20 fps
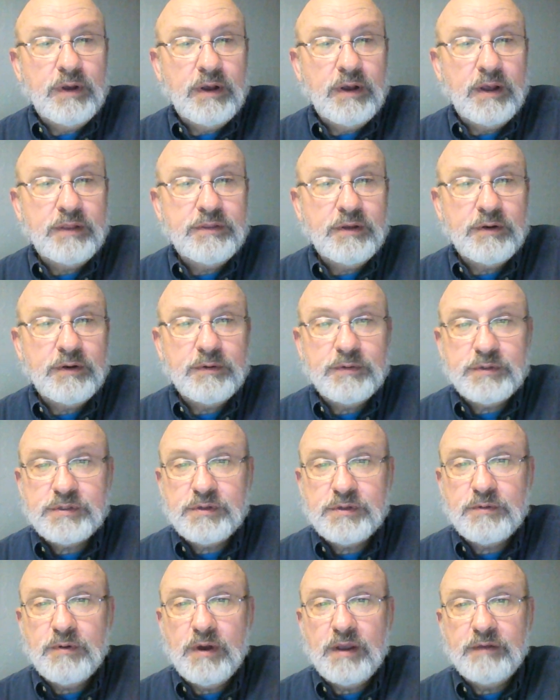I thought it
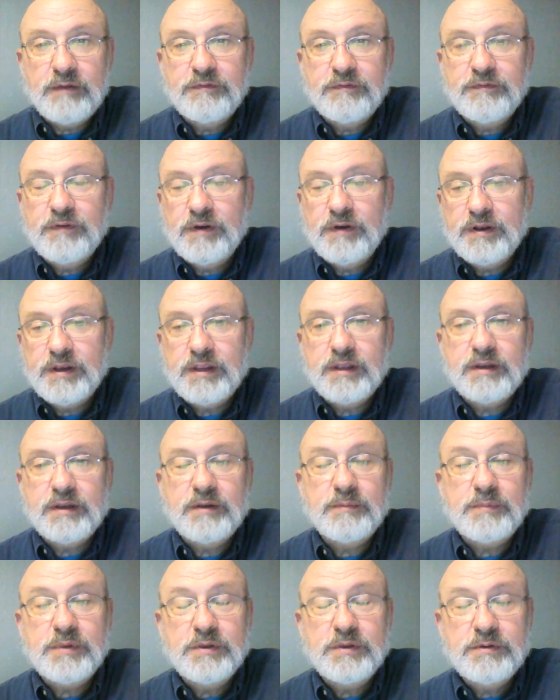was quite funny
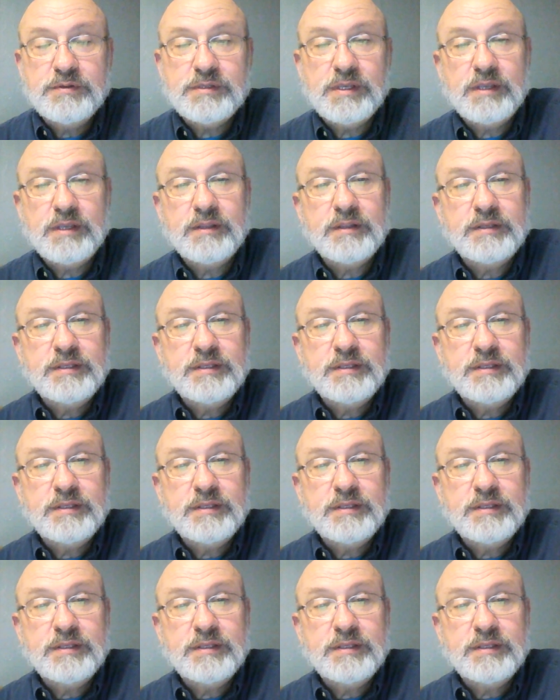and amusing